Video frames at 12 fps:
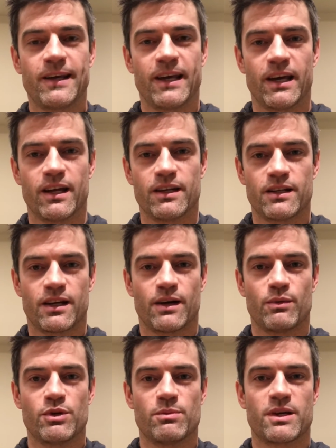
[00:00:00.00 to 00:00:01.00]
And
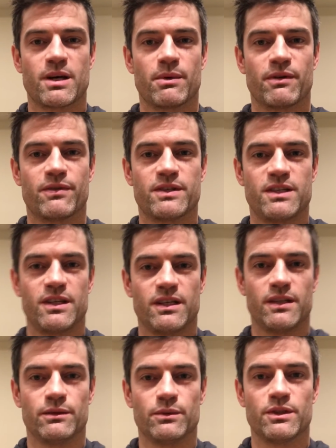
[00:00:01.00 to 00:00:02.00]
when you're becoming
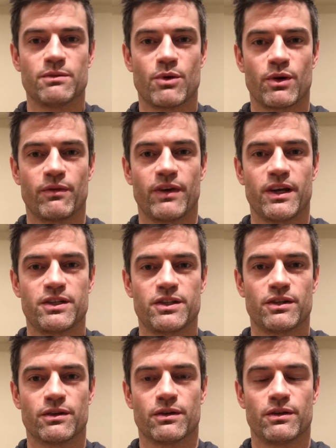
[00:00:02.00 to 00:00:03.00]
fatigued, losing
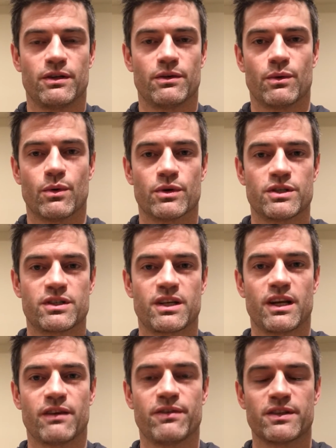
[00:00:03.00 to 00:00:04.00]
motivation, or just
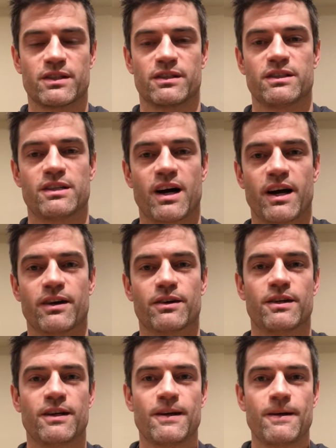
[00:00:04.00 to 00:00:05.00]
getting physically tired,
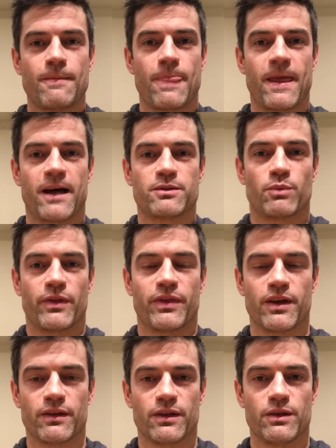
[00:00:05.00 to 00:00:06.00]
that's one
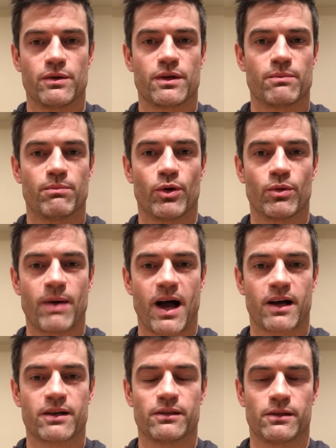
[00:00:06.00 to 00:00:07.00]
thing that you can pull
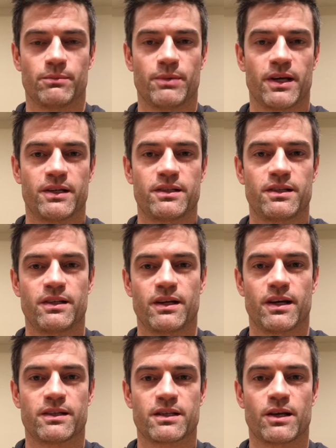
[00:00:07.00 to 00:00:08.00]
back a little bit
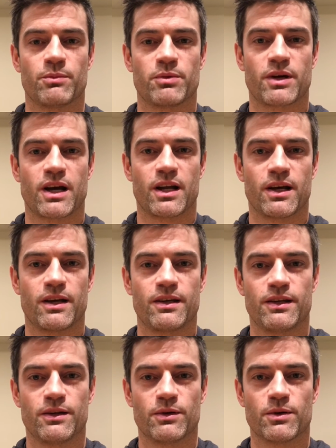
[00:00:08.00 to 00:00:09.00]
to help your kind of,
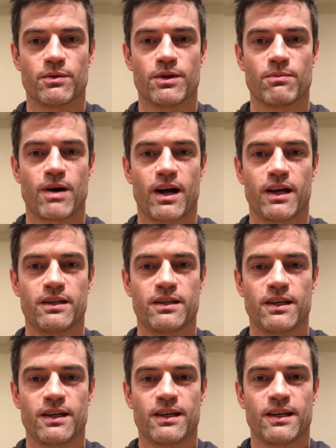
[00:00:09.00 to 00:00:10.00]
your mind
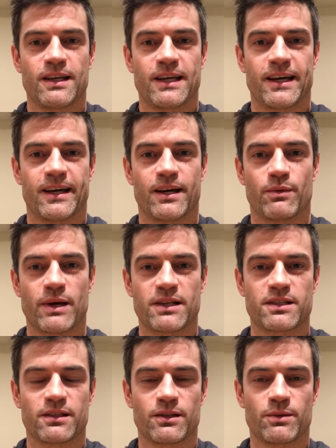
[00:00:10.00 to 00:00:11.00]
rest
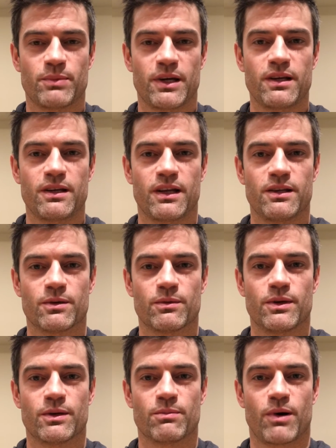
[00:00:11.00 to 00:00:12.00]
a little bit, and
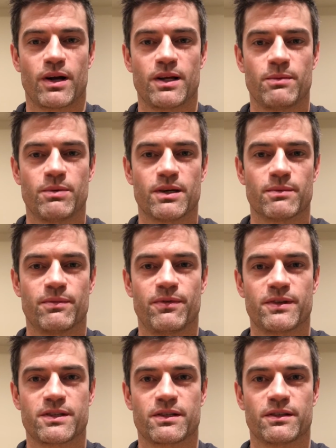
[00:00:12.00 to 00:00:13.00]
your body become
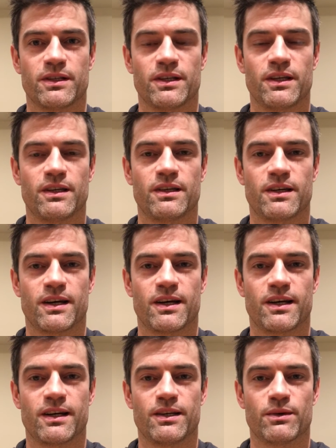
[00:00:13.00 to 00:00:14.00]
physically,
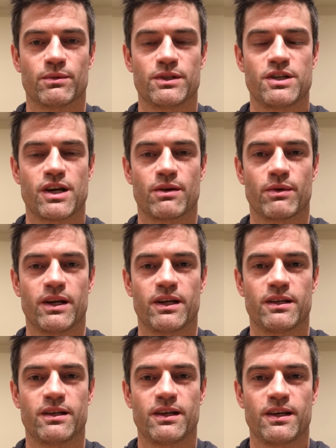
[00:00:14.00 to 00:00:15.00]

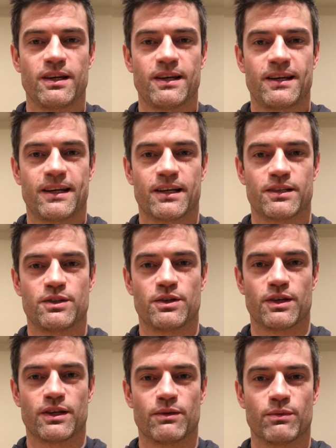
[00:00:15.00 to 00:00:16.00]
regenerated, so you
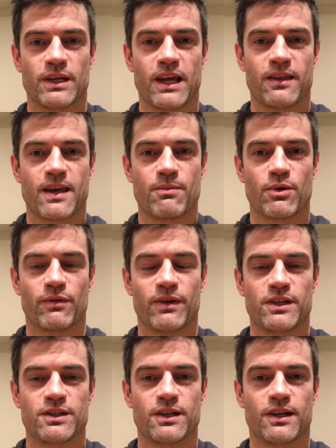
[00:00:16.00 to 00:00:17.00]
can regain that
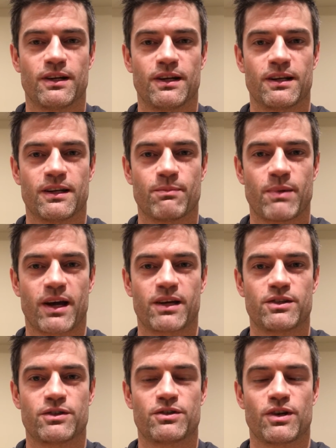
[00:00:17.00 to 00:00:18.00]
motivation and get back
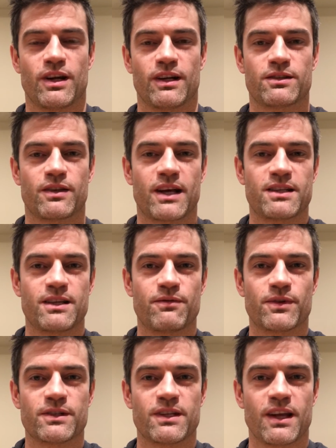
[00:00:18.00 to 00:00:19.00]
at your training. So that's it
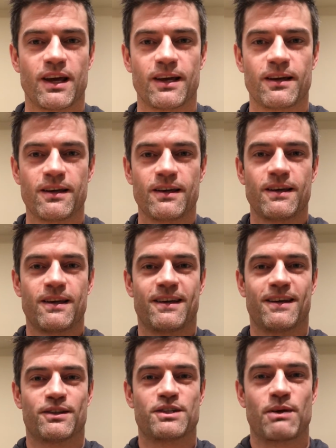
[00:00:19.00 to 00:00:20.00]
for today, and
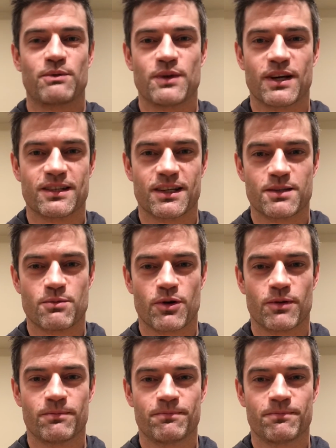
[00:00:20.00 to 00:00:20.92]
I'll chat with you guys again tomorrow.